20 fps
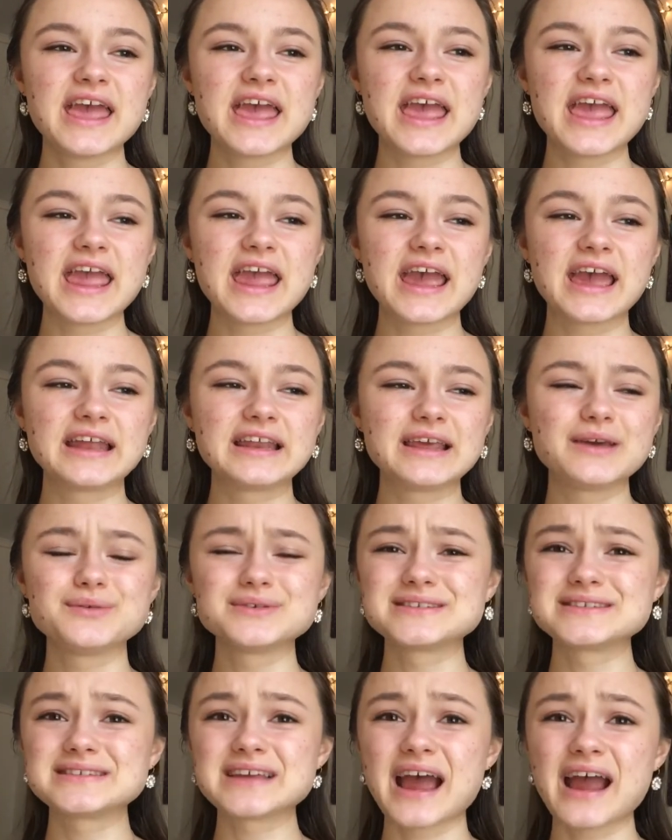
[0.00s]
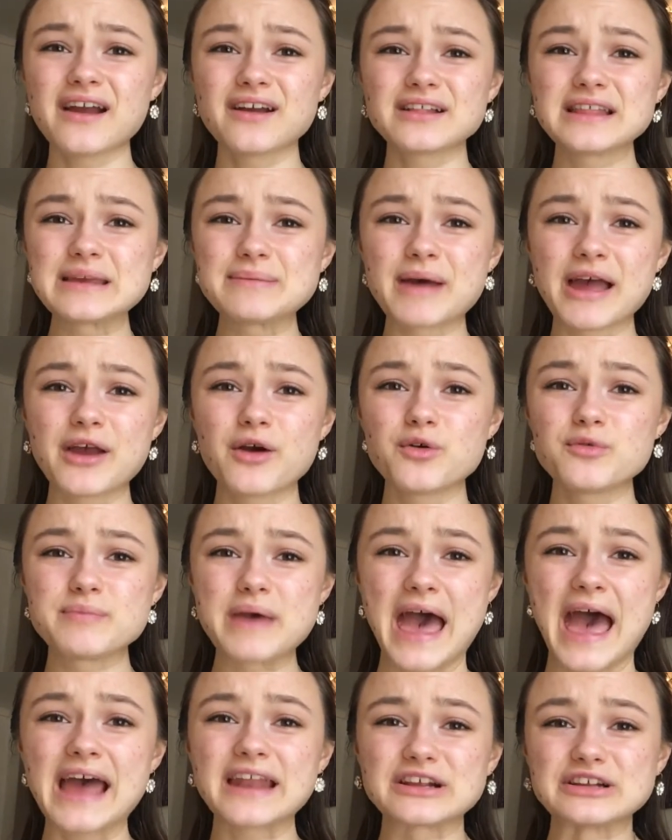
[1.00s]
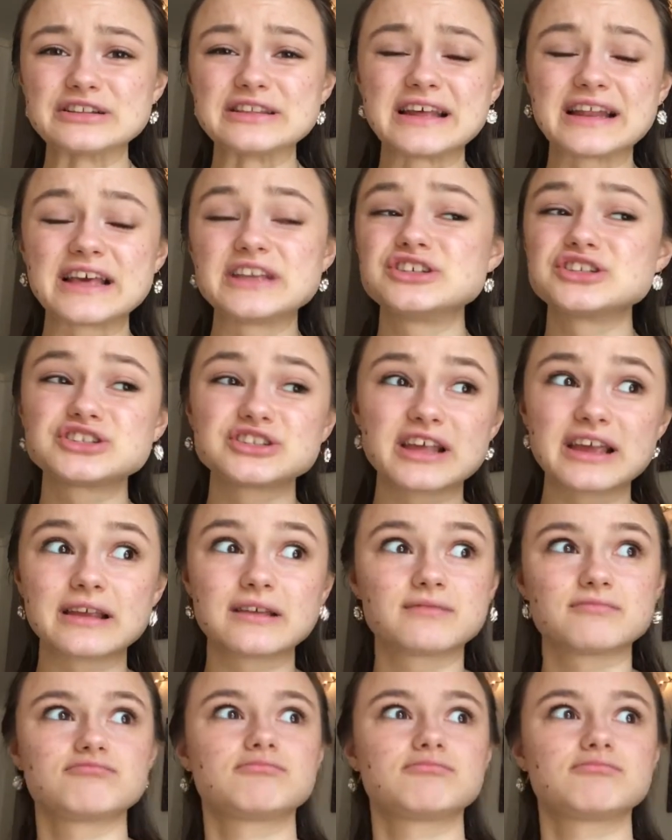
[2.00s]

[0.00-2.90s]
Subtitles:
and it was entirely my own pattern that I just like